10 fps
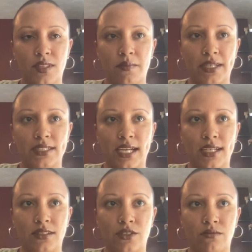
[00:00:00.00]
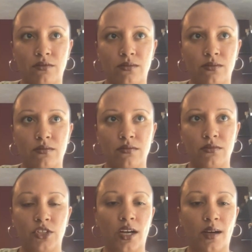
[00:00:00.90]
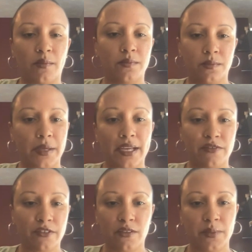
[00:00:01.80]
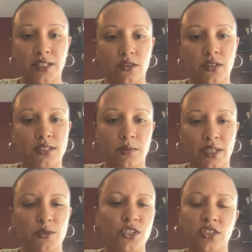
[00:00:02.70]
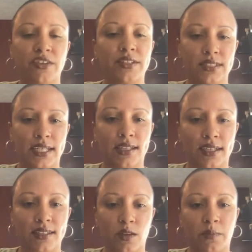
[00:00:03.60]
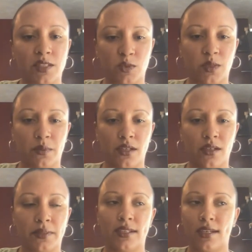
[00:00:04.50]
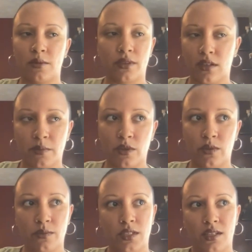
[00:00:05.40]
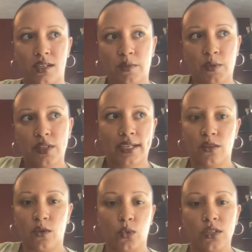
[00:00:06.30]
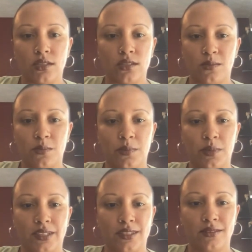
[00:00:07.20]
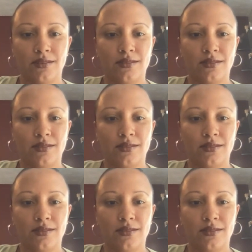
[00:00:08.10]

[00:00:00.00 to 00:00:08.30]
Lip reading: My dad's job paid for me to go to summer. It was just during the day, like they would bus to pick me up and then I would come home. And we were like in the woods, but